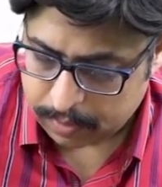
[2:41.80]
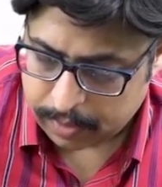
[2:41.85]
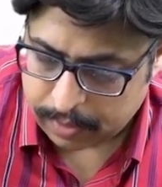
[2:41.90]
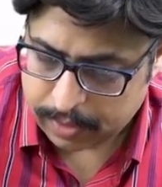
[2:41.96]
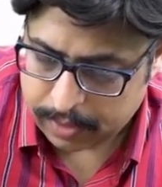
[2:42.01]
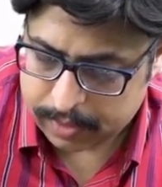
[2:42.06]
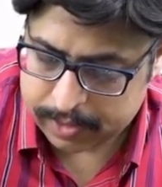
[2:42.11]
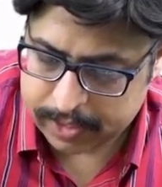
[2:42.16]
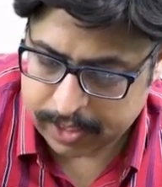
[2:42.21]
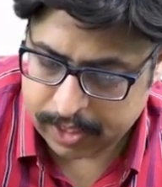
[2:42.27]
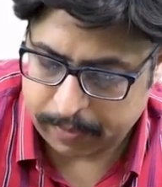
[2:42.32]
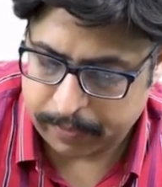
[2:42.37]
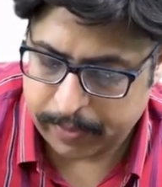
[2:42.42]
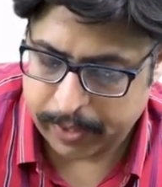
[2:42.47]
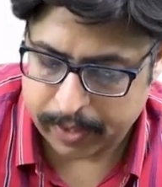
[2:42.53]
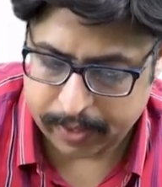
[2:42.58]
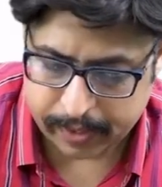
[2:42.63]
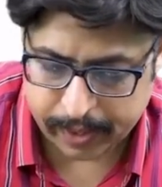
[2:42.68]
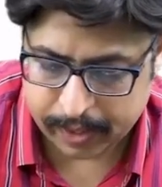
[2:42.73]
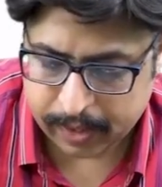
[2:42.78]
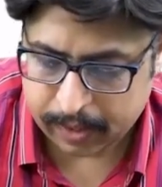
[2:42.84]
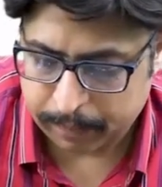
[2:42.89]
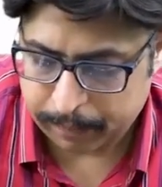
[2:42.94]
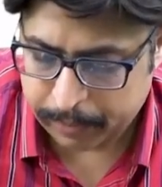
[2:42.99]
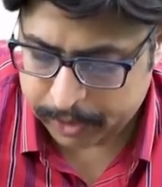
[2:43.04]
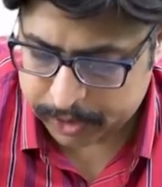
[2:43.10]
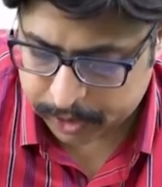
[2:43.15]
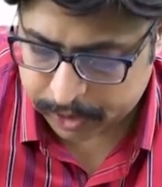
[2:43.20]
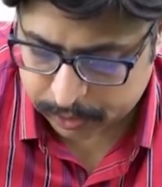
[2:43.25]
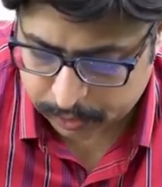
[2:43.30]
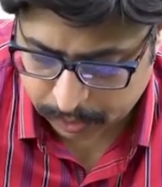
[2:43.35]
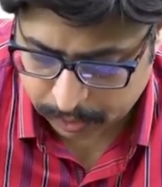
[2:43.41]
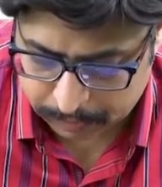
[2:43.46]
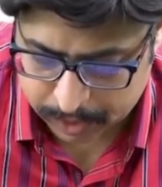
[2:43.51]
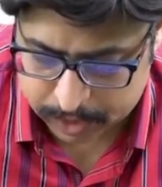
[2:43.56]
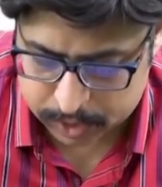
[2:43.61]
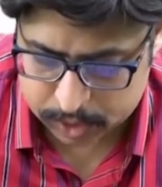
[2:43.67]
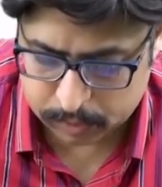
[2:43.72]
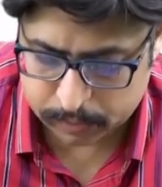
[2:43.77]
A deliberate neck compression during
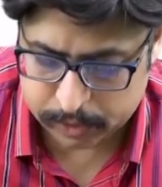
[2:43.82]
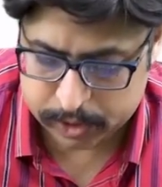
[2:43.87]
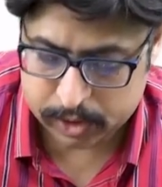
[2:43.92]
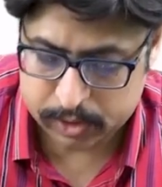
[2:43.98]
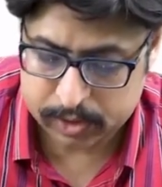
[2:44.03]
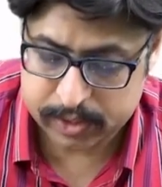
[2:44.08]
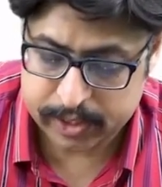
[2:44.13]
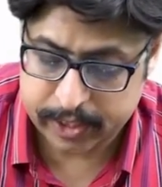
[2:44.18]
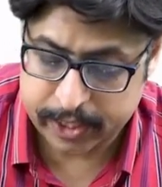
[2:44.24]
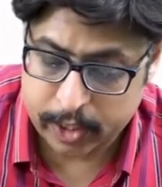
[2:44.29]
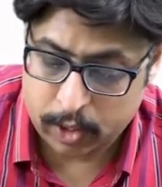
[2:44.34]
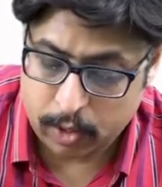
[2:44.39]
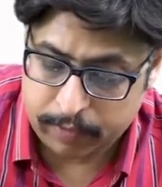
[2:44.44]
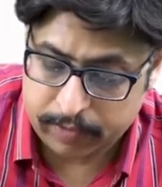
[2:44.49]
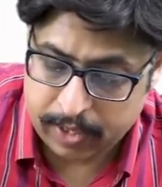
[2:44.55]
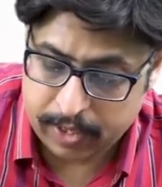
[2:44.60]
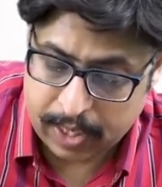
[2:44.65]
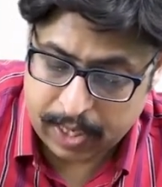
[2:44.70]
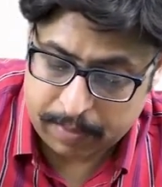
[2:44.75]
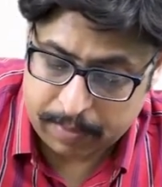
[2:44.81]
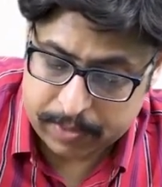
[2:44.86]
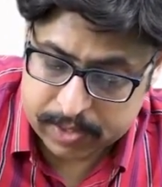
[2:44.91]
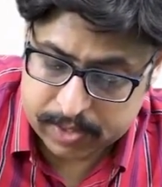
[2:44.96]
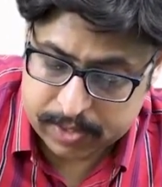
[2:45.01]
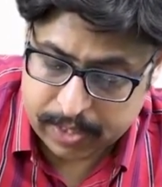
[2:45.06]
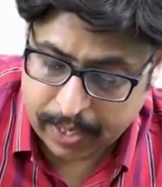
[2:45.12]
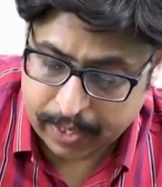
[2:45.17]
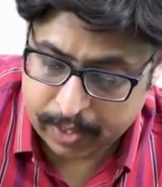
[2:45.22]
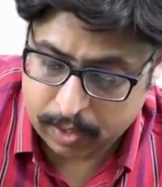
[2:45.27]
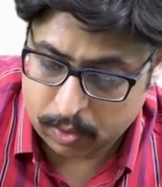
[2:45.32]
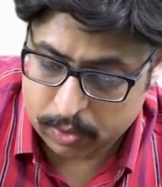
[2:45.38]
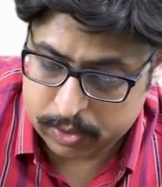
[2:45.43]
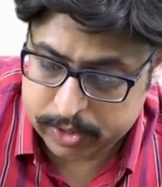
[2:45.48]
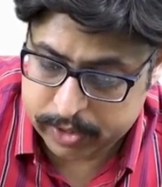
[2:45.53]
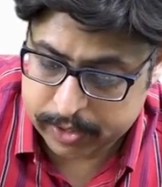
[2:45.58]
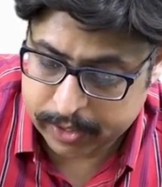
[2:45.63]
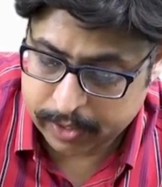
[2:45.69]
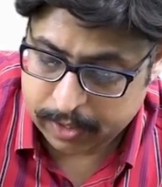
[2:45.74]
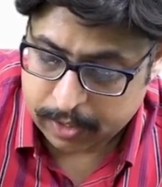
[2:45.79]
masturbation. Scene of crime is
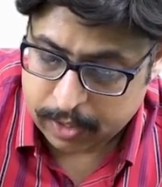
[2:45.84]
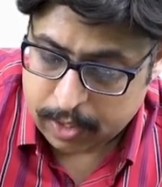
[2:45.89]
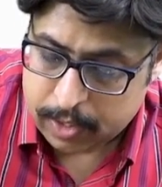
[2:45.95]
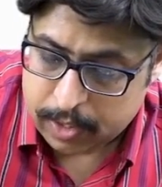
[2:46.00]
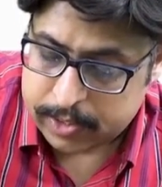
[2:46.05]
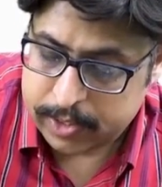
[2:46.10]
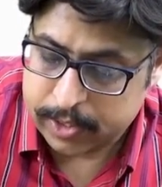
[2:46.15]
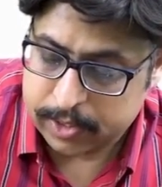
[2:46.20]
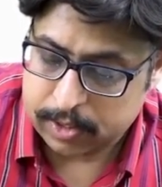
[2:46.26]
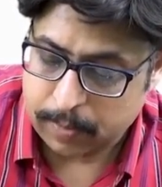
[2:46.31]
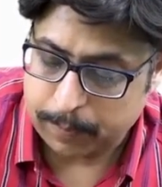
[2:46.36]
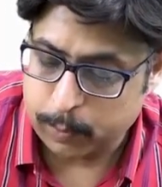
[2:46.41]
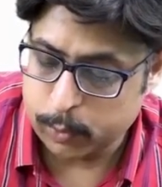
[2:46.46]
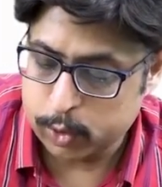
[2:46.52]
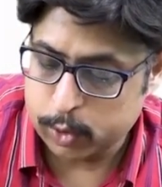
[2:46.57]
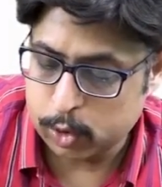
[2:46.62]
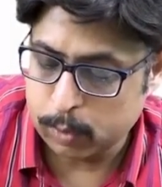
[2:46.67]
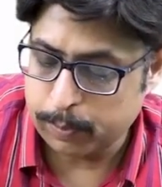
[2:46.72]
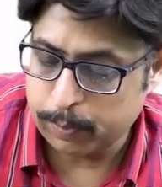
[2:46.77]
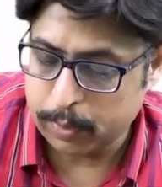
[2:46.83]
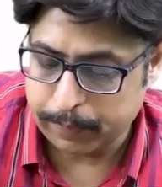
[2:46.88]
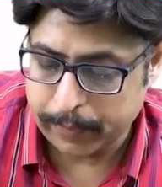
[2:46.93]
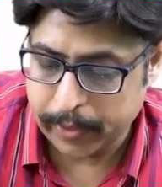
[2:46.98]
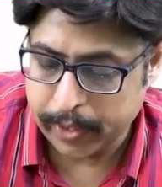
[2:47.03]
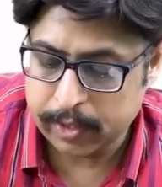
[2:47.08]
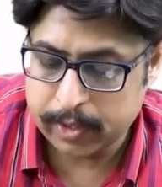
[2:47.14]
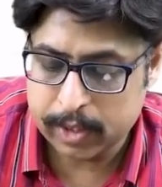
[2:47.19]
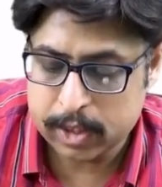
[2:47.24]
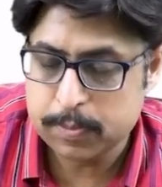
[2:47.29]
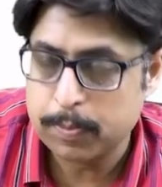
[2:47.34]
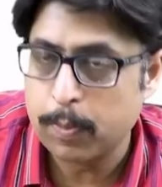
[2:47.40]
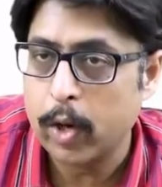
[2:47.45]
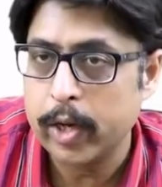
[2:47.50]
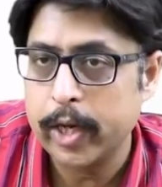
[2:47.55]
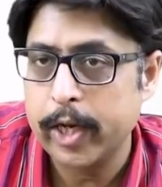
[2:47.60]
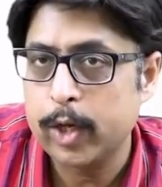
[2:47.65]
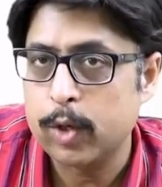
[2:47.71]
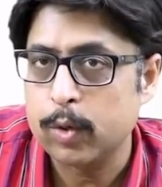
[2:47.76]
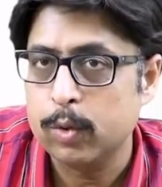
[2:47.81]
diagnostic. See, suppose you bring this
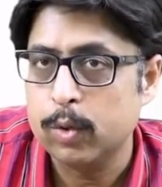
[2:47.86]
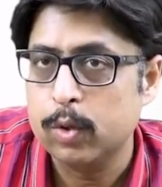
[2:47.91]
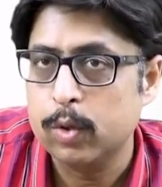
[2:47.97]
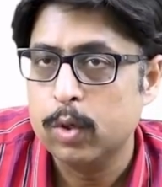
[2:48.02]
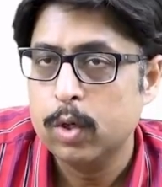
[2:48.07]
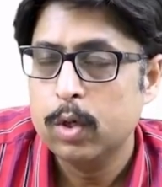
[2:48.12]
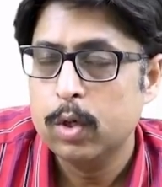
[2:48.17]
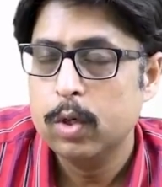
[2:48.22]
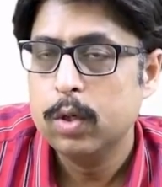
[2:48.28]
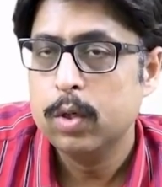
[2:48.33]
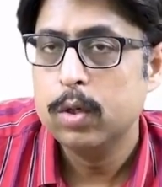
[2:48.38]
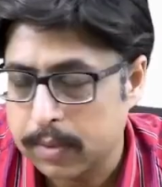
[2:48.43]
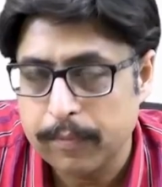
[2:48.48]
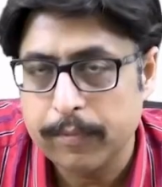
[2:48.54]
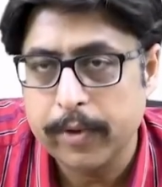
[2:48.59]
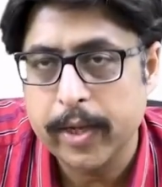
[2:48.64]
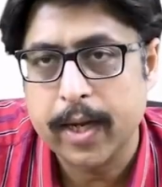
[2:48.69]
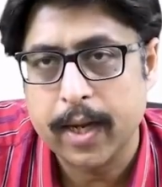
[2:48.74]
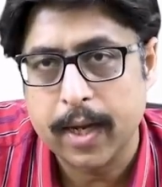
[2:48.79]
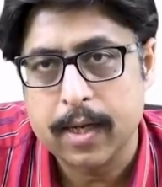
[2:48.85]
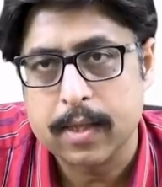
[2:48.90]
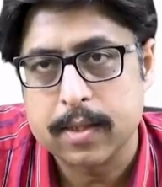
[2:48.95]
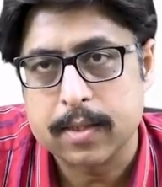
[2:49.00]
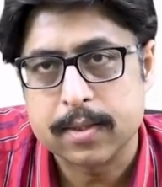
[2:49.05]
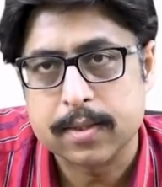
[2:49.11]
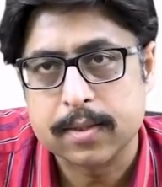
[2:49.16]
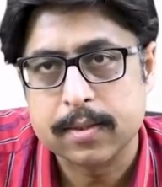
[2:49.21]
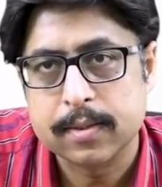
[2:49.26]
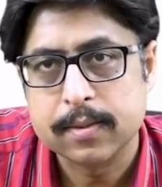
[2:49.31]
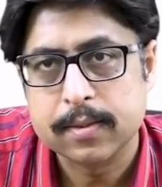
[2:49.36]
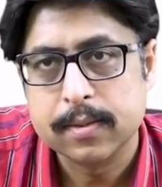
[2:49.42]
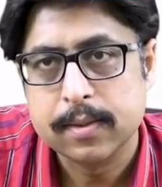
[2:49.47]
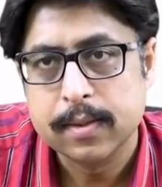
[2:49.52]
body to somewhere else.